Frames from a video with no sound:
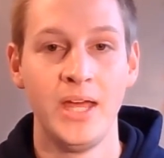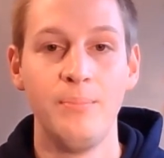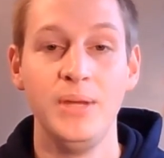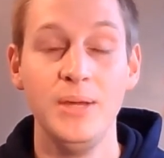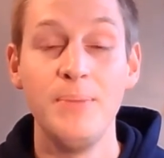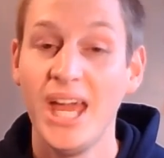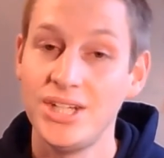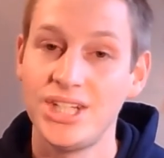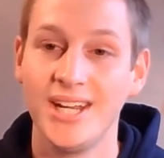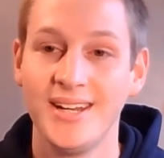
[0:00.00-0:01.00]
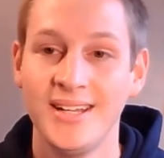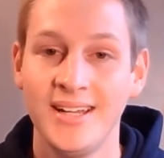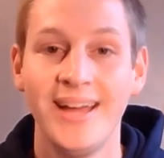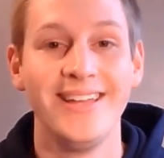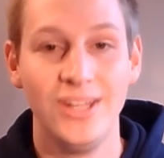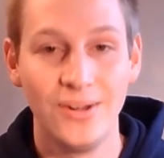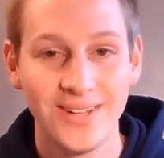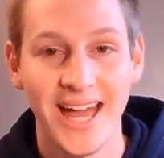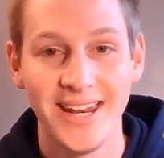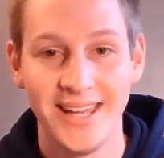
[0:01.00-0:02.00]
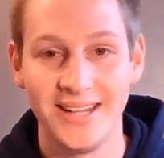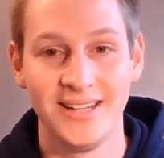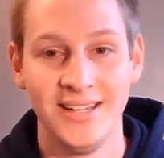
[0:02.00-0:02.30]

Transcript: Be patient. You'll get it.